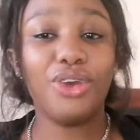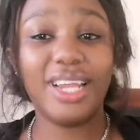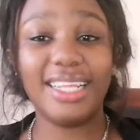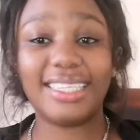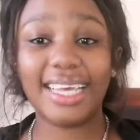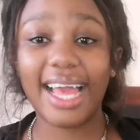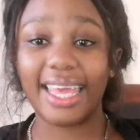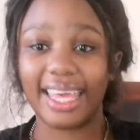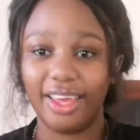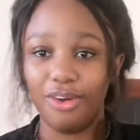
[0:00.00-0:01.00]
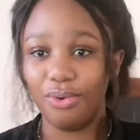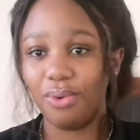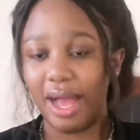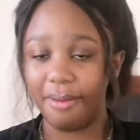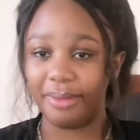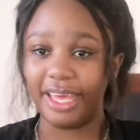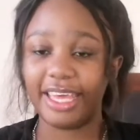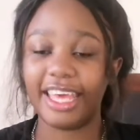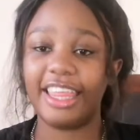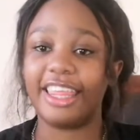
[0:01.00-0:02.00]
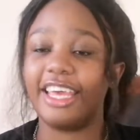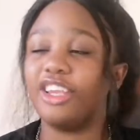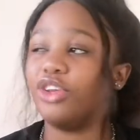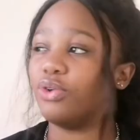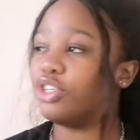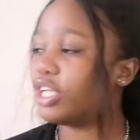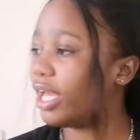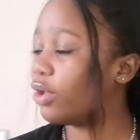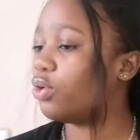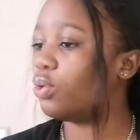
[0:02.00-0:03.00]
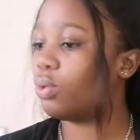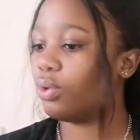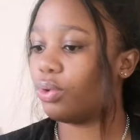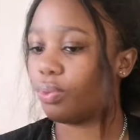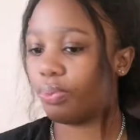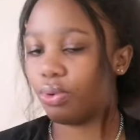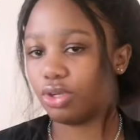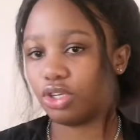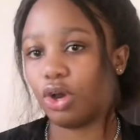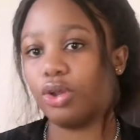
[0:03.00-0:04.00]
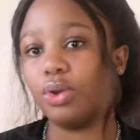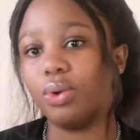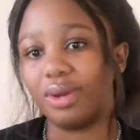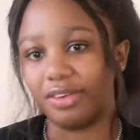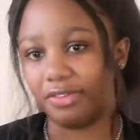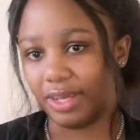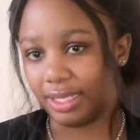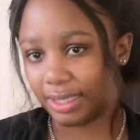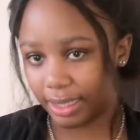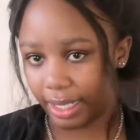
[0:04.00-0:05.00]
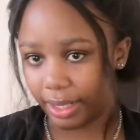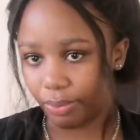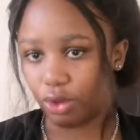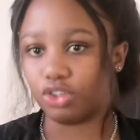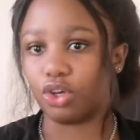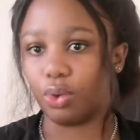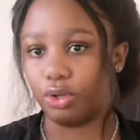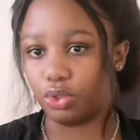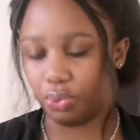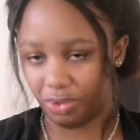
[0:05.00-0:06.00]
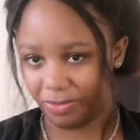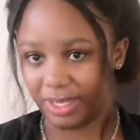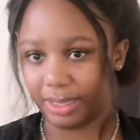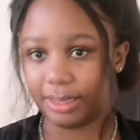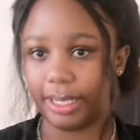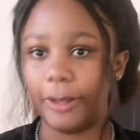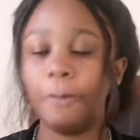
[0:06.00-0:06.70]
nantsika ke uhambe, and then you check, you put on or reverse, because you're going to reverse,